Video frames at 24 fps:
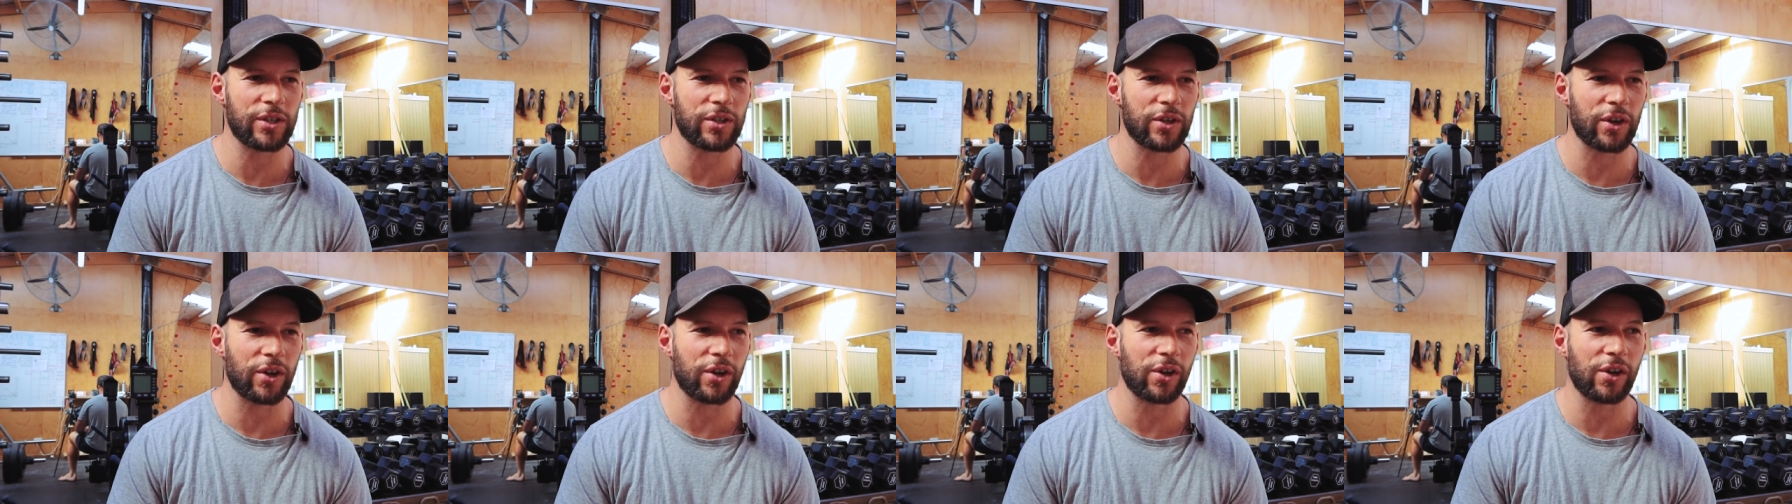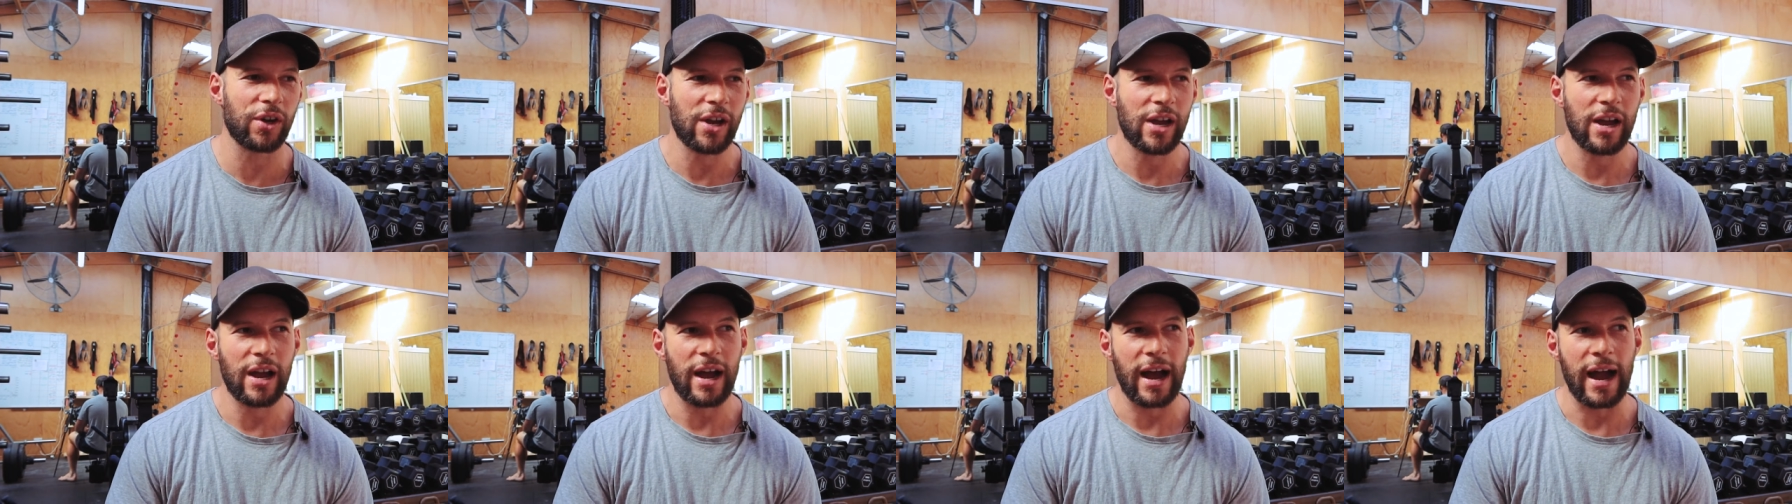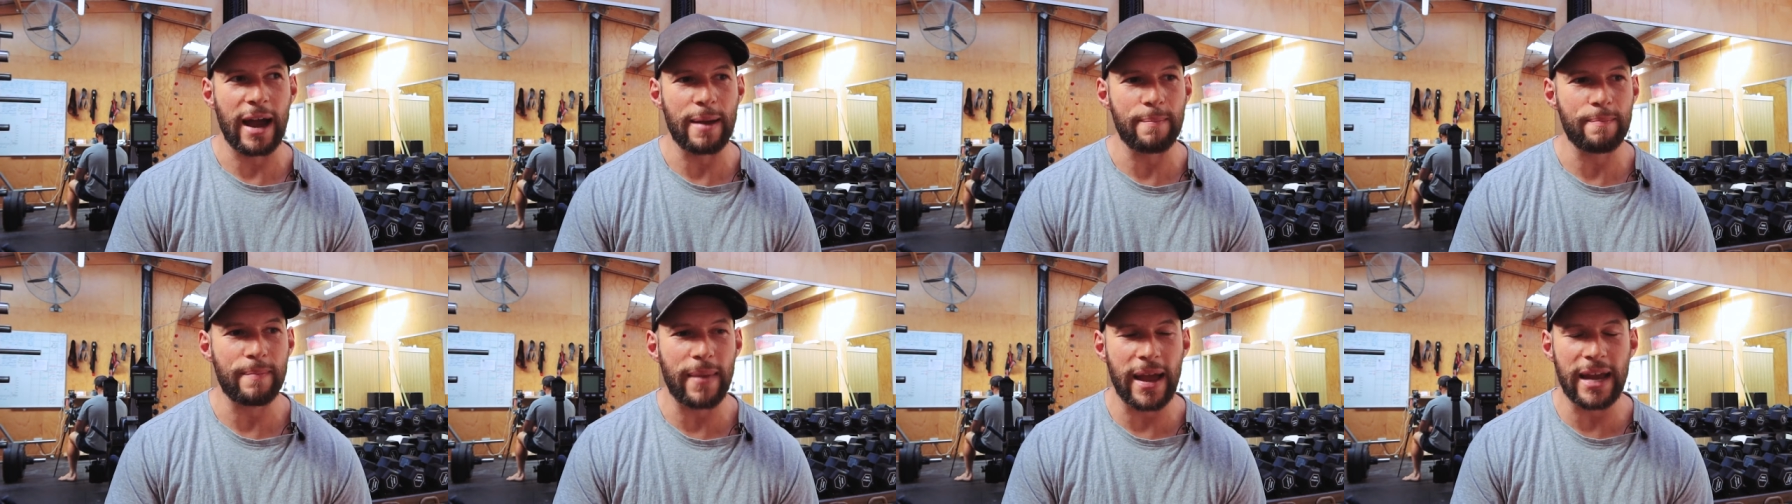so
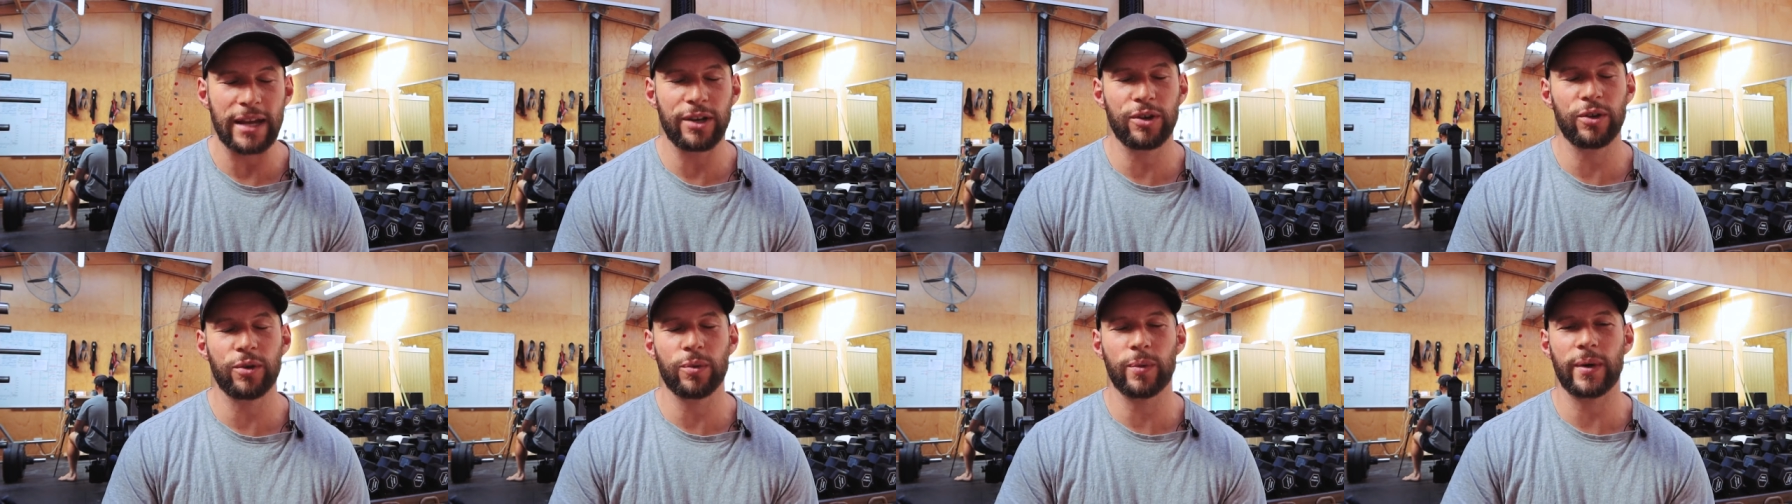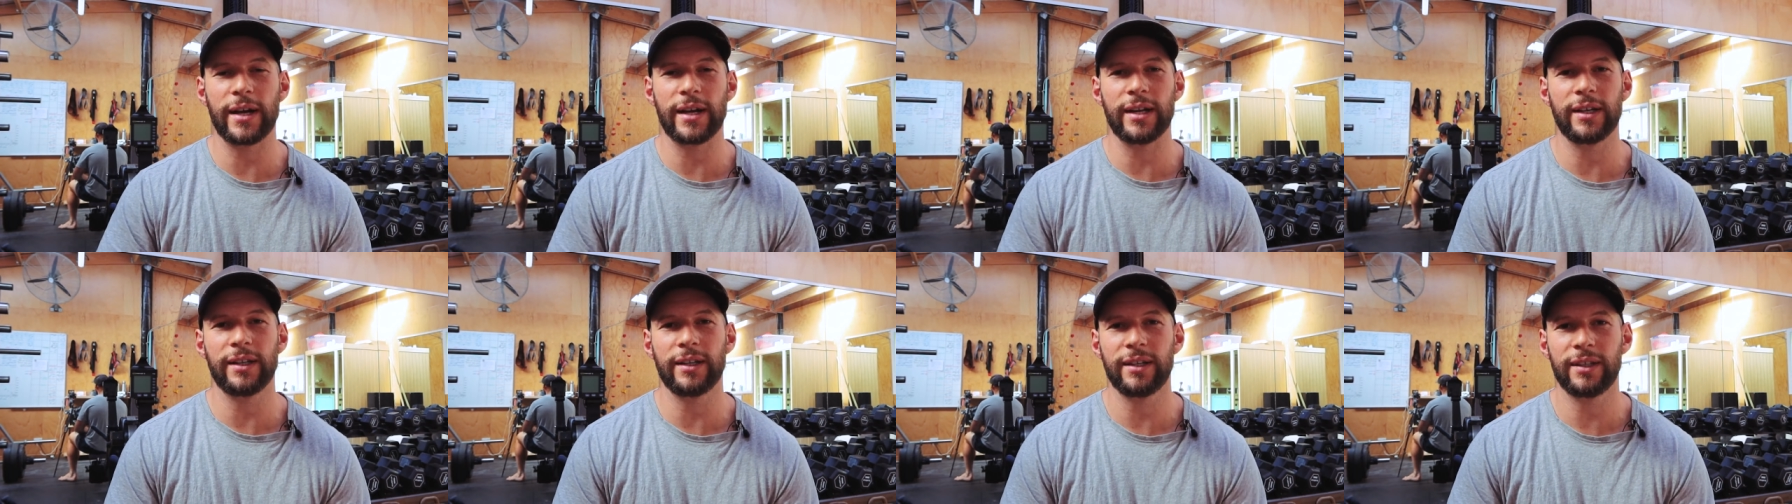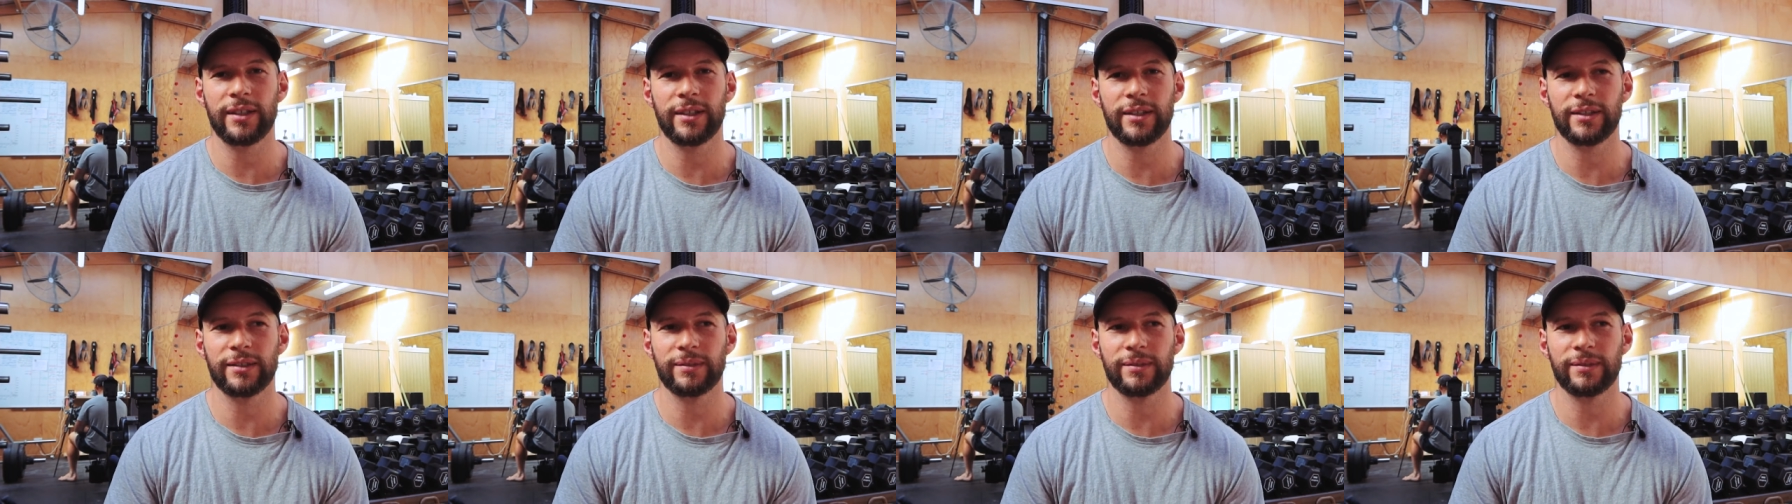I may do one